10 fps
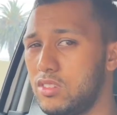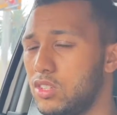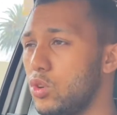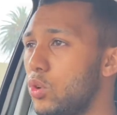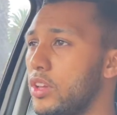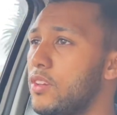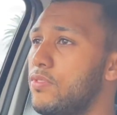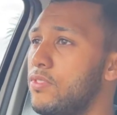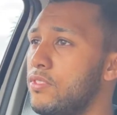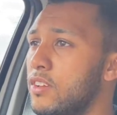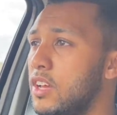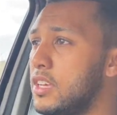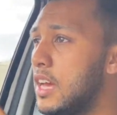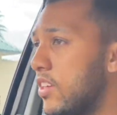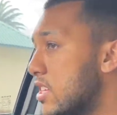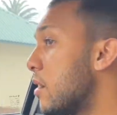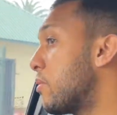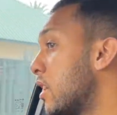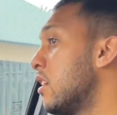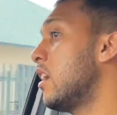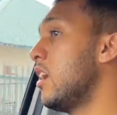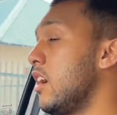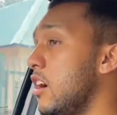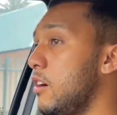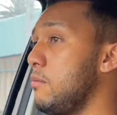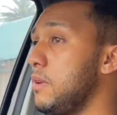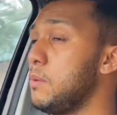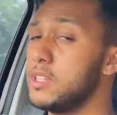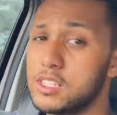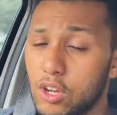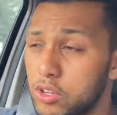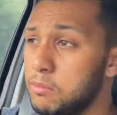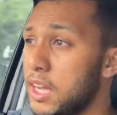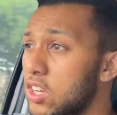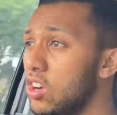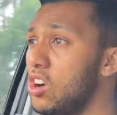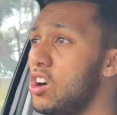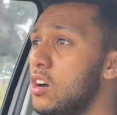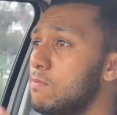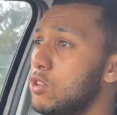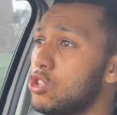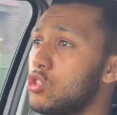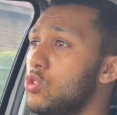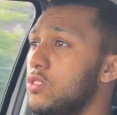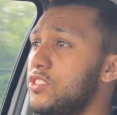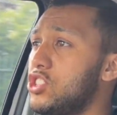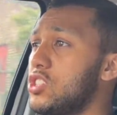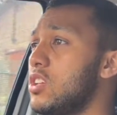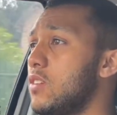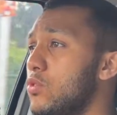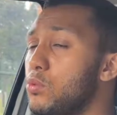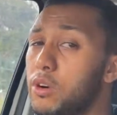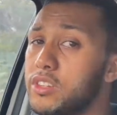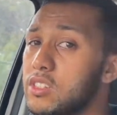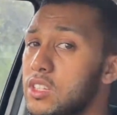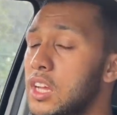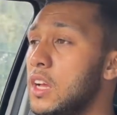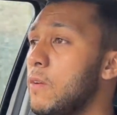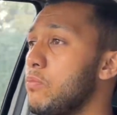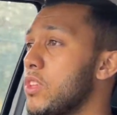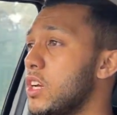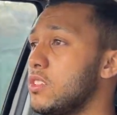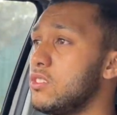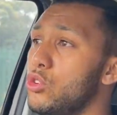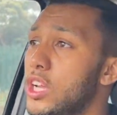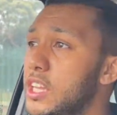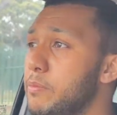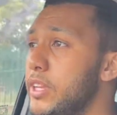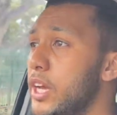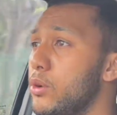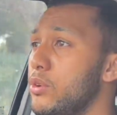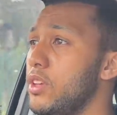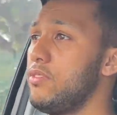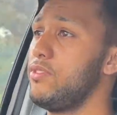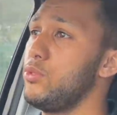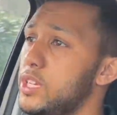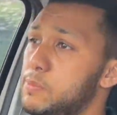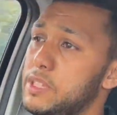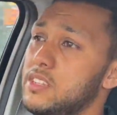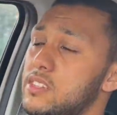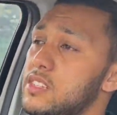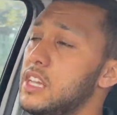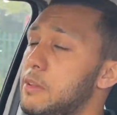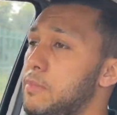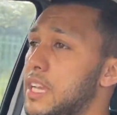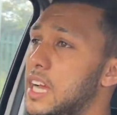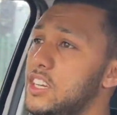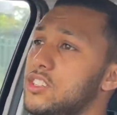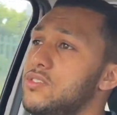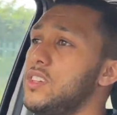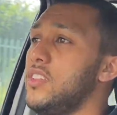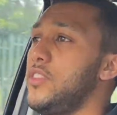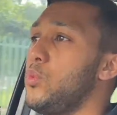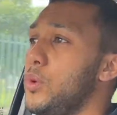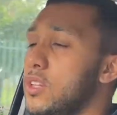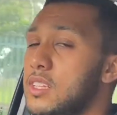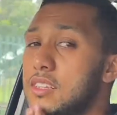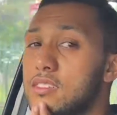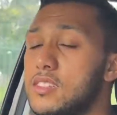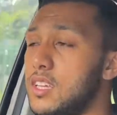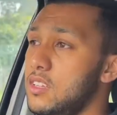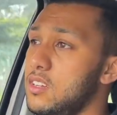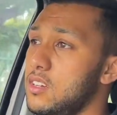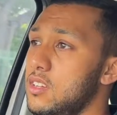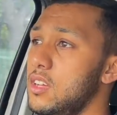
sure if that's something. Maybe it's only my car, not sure, it's just a review model. You can let me know if you experience the same, but I just feel that the wheel doesn't center